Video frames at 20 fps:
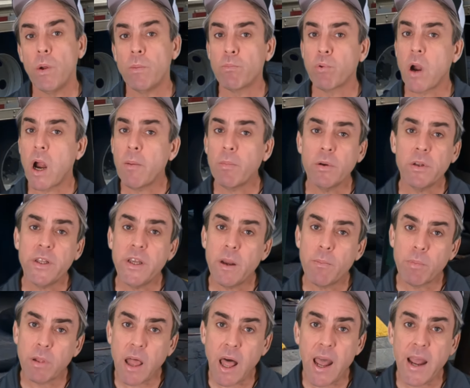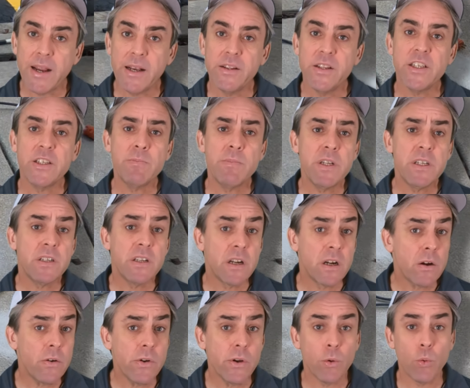When properly applied, this
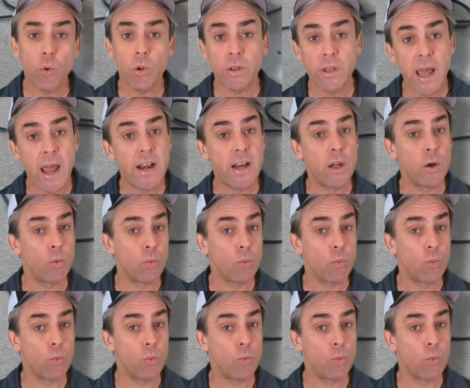material will not